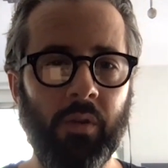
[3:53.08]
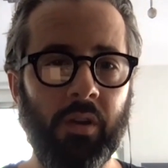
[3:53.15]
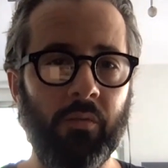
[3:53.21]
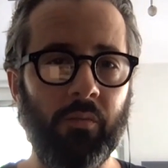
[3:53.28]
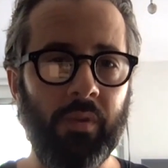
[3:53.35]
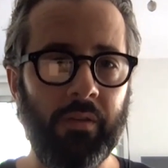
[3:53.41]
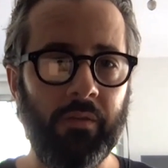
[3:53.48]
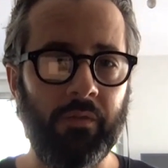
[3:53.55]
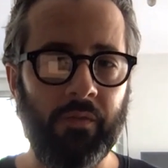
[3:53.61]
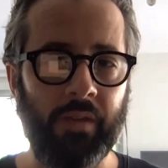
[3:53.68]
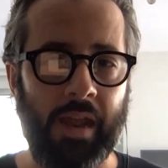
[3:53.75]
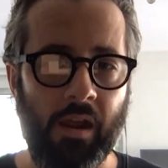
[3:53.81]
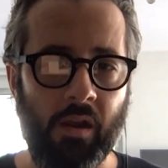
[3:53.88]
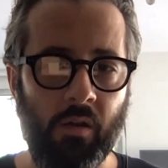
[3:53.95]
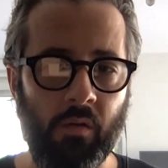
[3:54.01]
We've
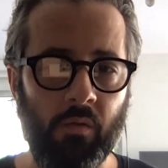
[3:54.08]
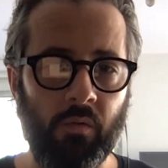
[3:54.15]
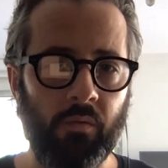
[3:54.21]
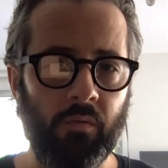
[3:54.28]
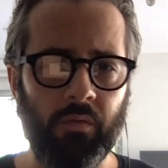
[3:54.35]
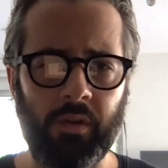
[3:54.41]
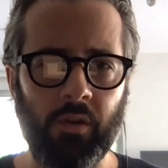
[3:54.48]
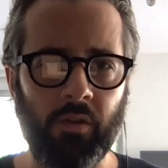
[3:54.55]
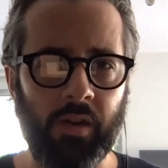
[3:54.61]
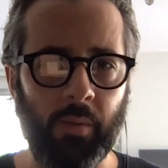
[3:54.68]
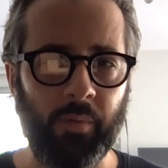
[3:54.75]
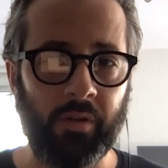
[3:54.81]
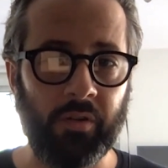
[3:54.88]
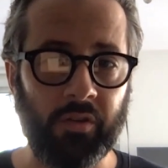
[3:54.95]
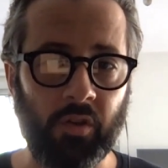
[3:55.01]
now, a couple
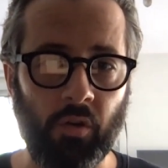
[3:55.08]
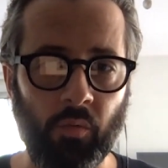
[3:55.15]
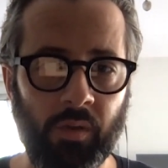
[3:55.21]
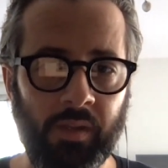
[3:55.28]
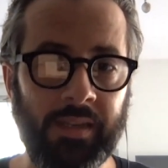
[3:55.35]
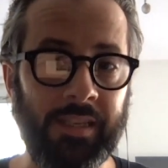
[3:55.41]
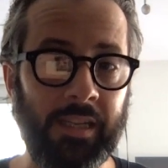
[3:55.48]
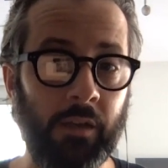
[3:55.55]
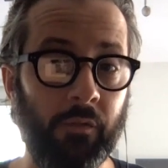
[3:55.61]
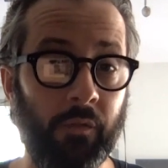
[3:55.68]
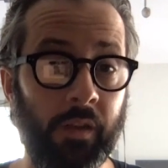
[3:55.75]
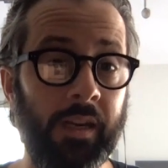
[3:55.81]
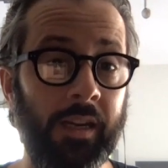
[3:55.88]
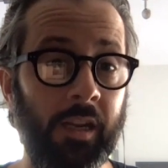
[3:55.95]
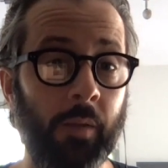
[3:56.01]
of years ago, released the
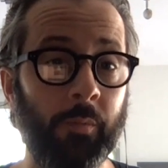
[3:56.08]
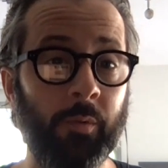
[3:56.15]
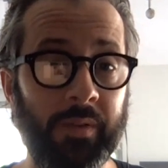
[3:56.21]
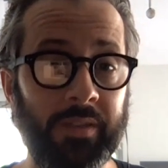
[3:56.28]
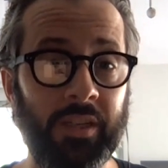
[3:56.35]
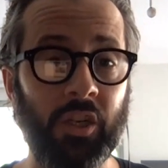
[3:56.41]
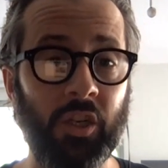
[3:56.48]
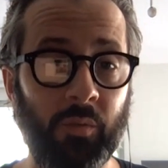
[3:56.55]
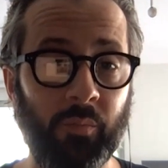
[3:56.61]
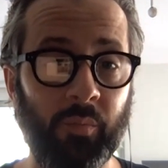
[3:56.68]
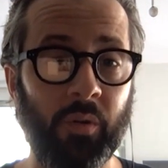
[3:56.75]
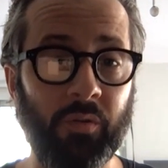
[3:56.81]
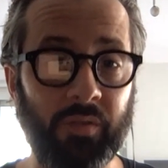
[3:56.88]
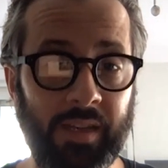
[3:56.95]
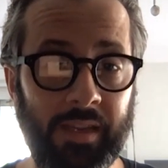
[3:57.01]
Infinity optimization
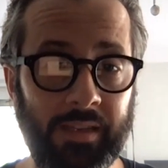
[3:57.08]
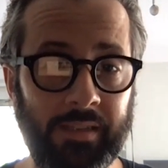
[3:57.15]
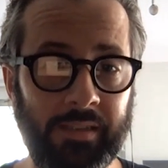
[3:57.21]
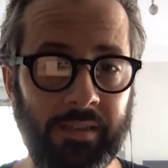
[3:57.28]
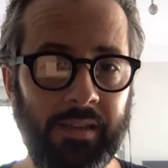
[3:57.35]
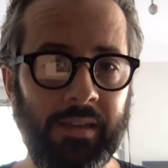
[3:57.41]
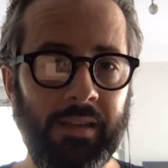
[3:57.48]
process.